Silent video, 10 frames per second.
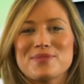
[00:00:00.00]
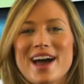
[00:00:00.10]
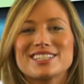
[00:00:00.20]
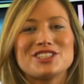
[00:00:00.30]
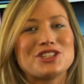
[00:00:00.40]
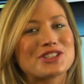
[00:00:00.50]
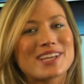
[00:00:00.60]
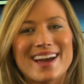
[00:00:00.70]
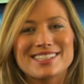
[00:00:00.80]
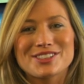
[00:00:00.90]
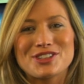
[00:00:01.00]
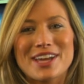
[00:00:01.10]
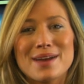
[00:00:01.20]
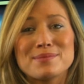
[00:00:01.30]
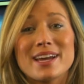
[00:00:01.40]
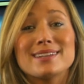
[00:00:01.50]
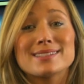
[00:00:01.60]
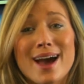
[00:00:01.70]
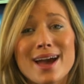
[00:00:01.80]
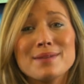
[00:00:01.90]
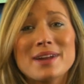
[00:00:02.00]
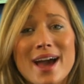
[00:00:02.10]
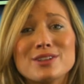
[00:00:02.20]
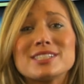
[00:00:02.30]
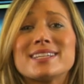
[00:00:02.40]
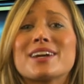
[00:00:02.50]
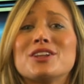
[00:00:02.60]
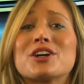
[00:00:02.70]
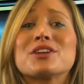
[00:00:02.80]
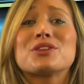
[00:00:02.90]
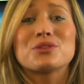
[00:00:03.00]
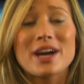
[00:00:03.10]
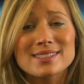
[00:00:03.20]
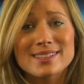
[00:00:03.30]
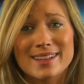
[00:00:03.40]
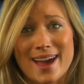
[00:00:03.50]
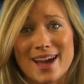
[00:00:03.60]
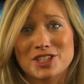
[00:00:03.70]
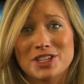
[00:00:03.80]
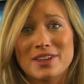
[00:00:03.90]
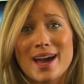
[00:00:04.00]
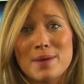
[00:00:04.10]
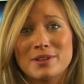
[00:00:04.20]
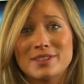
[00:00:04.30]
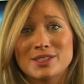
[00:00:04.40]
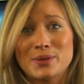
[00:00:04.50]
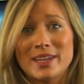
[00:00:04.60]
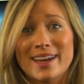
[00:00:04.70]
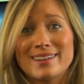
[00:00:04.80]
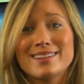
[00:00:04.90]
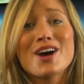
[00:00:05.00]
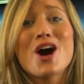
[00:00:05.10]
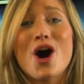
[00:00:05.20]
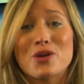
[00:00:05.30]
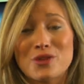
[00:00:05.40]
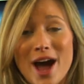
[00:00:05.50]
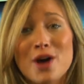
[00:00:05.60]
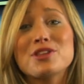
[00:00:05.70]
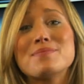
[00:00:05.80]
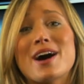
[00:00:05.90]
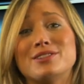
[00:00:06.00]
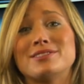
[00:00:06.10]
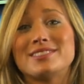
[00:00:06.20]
back to Duke's High School Game Day. Time now to take a look at the rest of the action that happened this weekend around the mountain.